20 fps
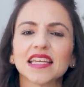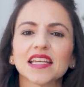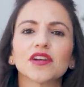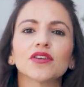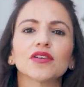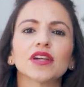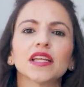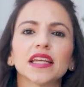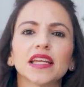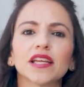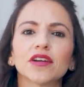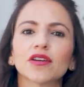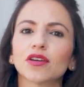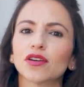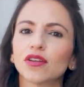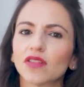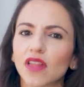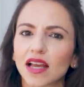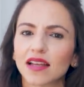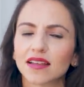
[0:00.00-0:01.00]
eager to hear
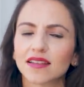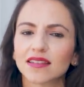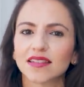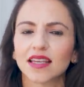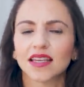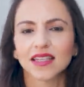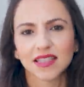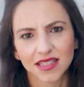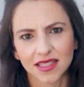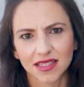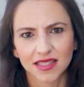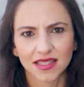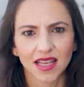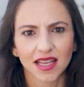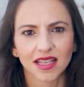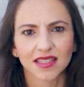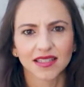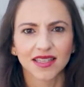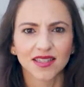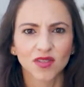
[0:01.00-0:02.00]
your likes and
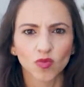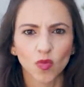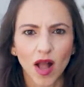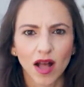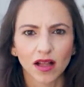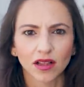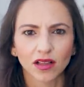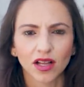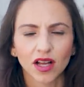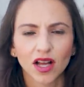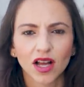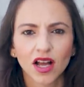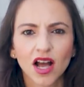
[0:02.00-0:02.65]
dislikes as well.